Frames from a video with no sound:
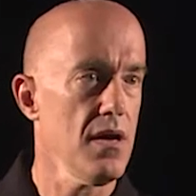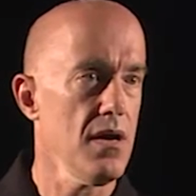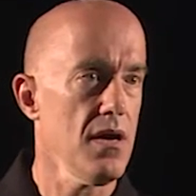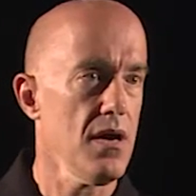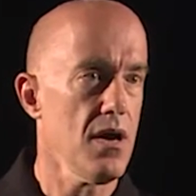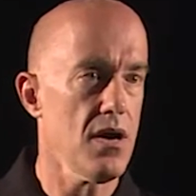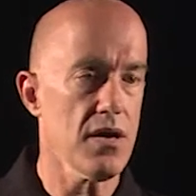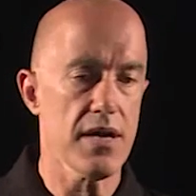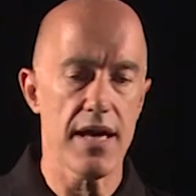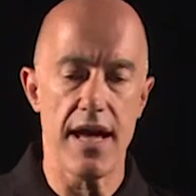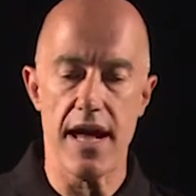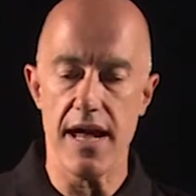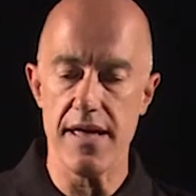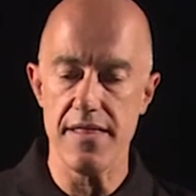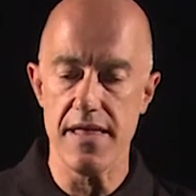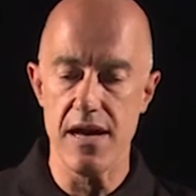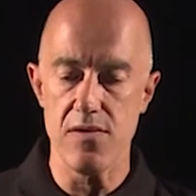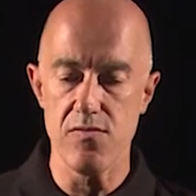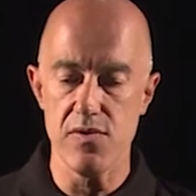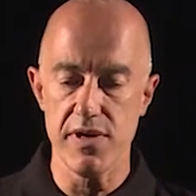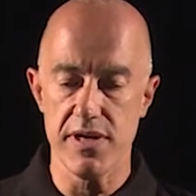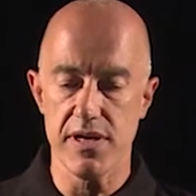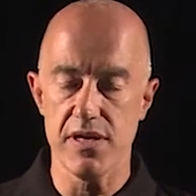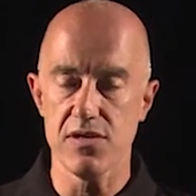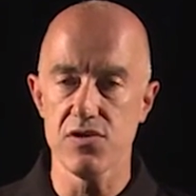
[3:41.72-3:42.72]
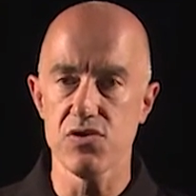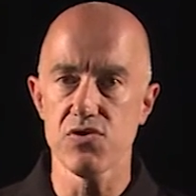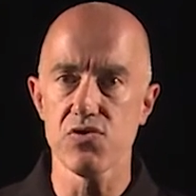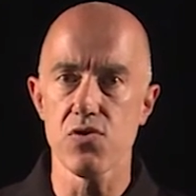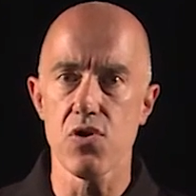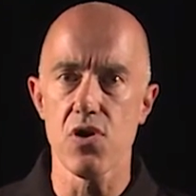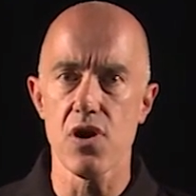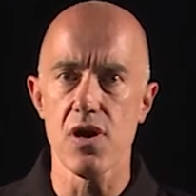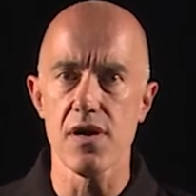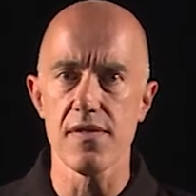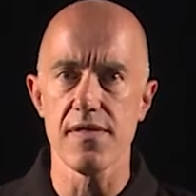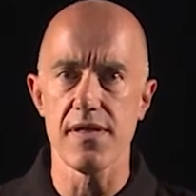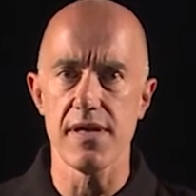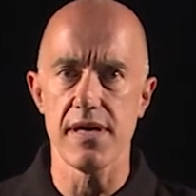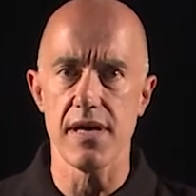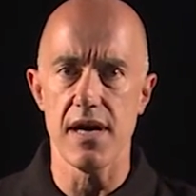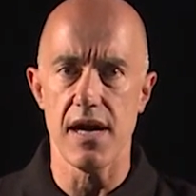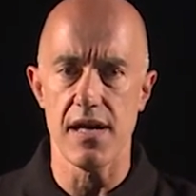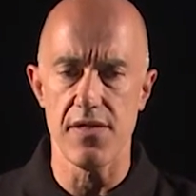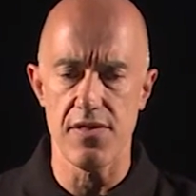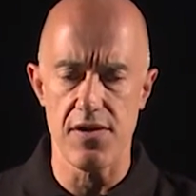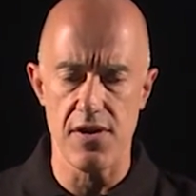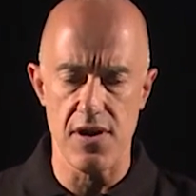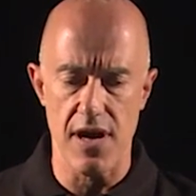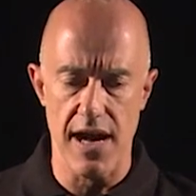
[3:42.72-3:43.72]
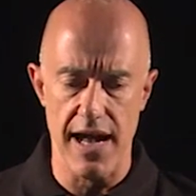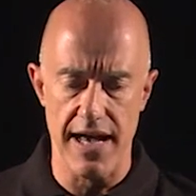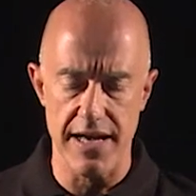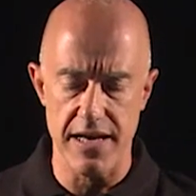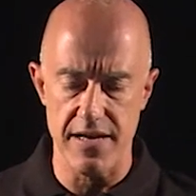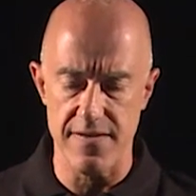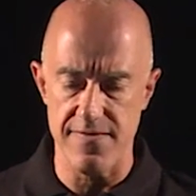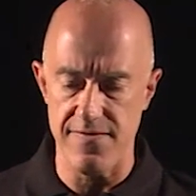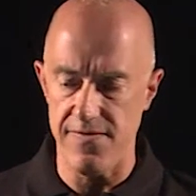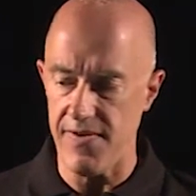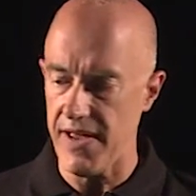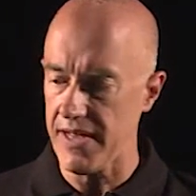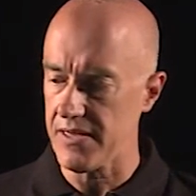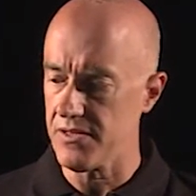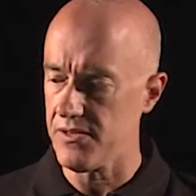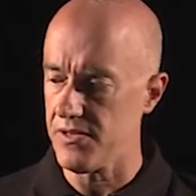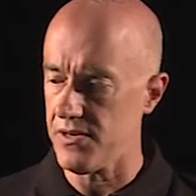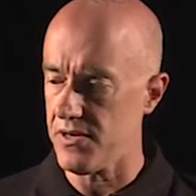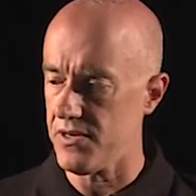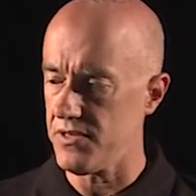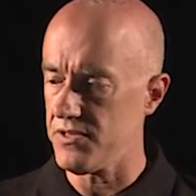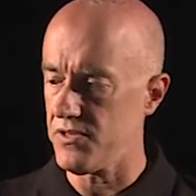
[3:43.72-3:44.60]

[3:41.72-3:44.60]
Okay, then we can draw the other eigenvector.